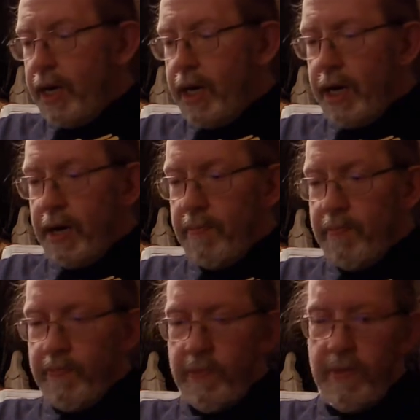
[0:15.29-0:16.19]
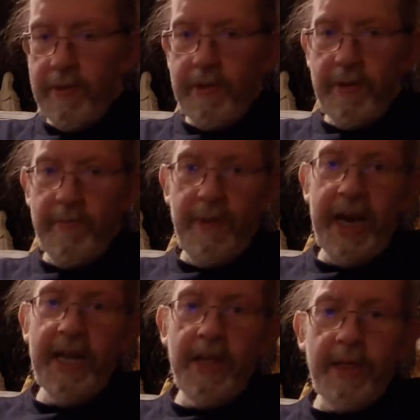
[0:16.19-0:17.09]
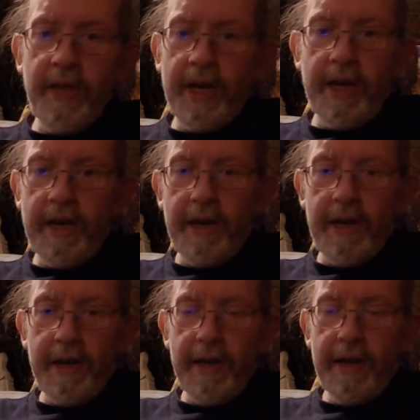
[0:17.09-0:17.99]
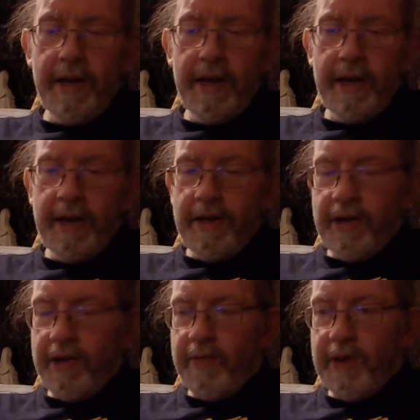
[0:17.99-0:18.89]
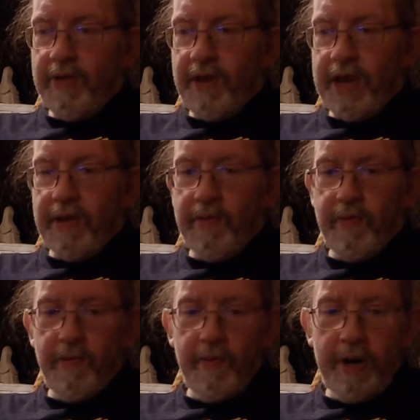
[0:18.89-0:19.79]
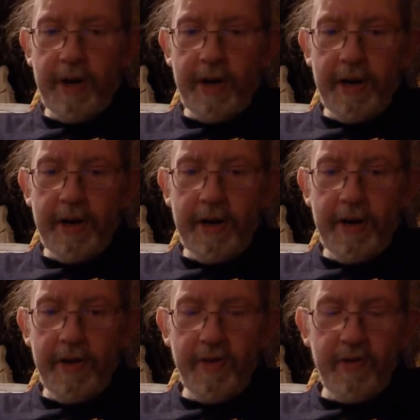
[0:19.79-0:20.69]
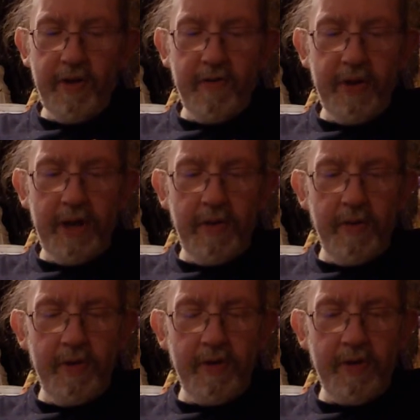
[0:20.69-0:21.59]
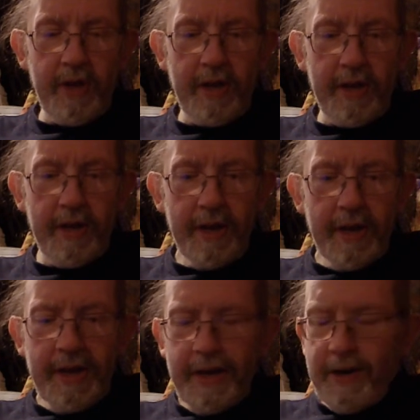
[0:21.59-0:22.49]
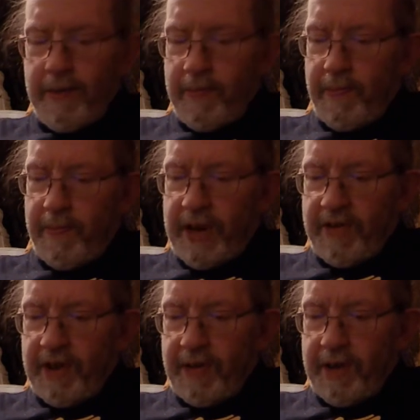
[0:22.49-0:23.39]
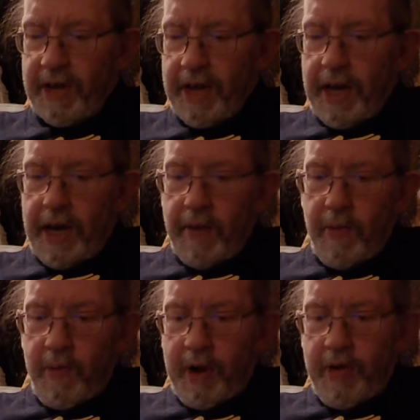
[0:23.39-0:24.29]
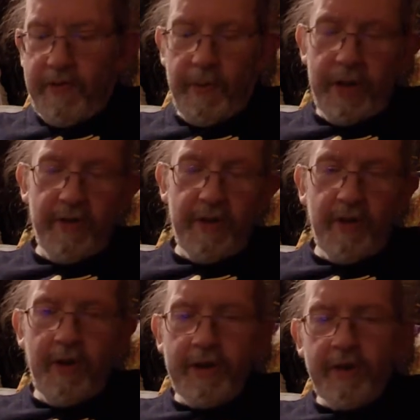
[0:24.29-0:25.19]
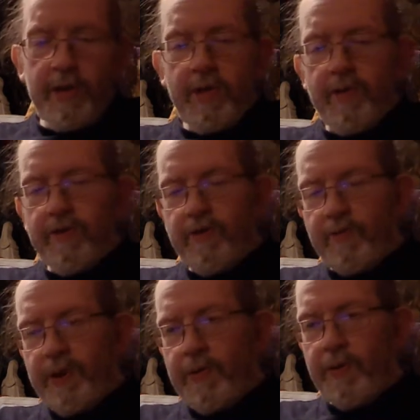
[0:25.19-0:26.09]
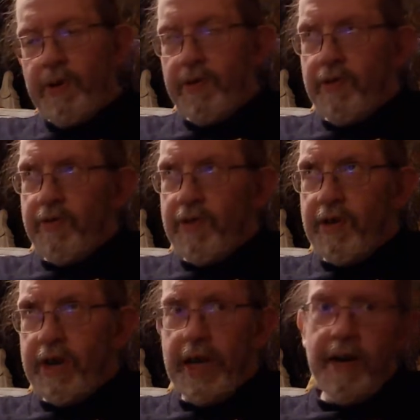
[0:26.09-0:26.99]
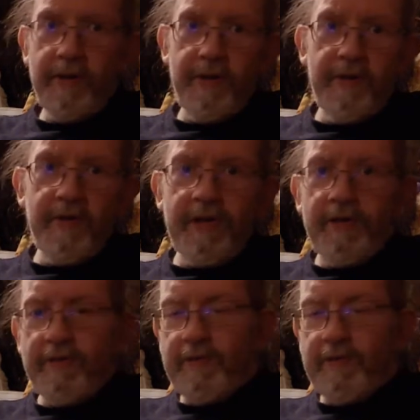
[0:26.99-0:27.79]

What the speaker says: Um, the main thing that I'd been saying in yesterday's video was that basically, while everybody's in lockdown and loads of people are using their gardens and their